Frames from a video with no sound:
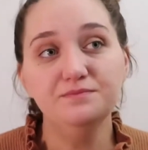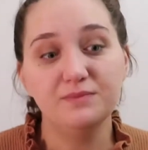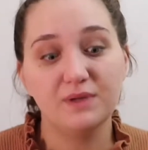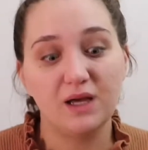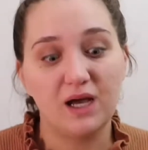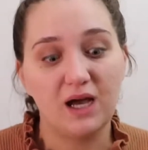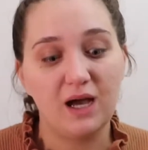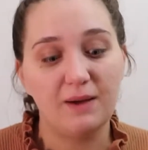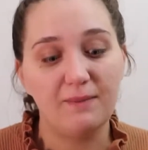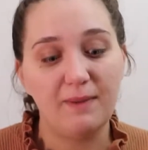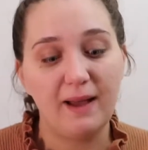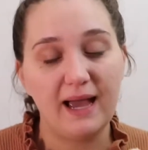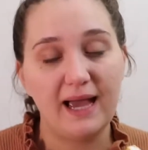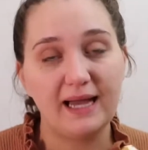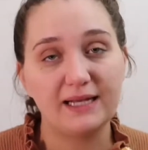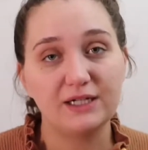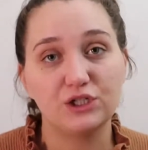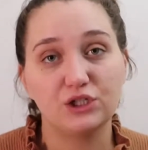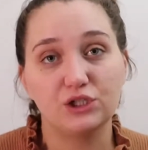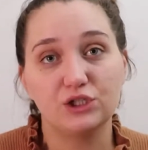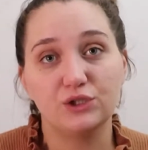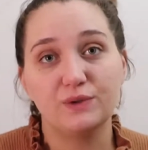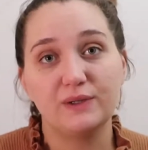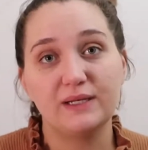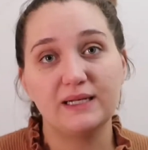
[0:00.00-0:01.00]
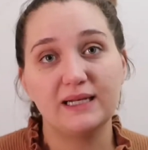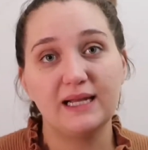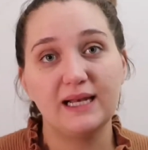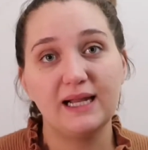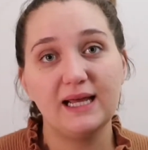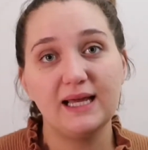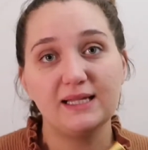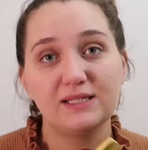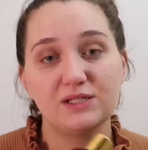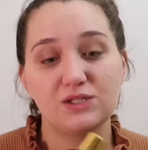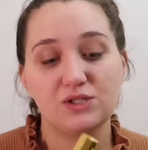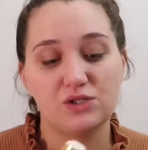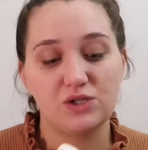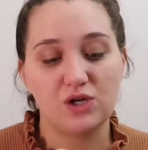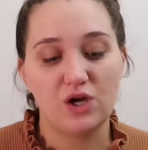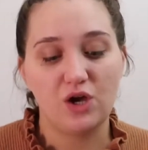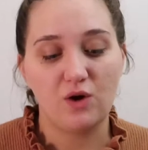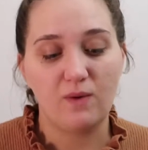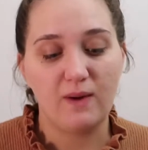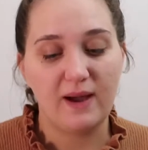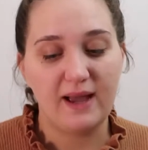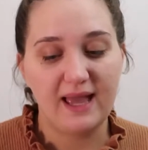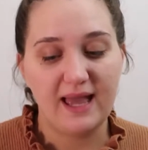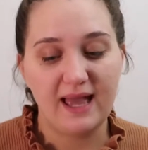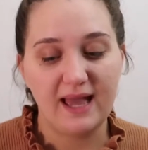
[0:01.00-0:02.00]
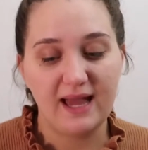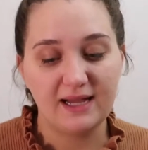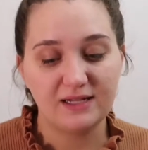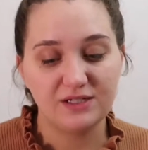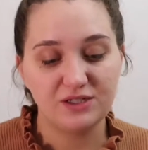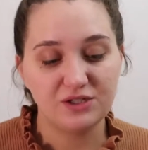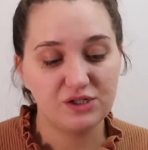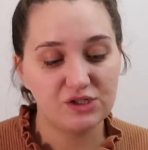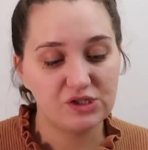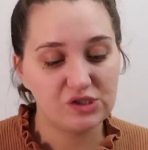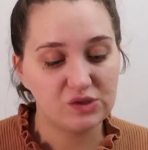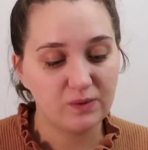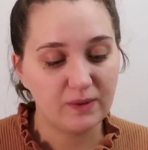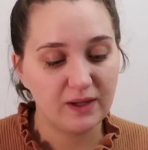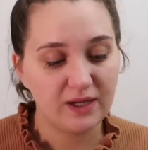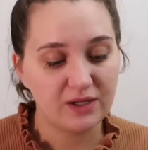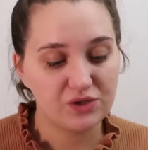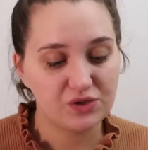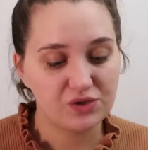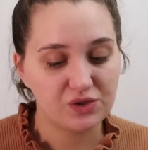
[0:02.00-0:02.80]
had gluten in it, so I had to switch.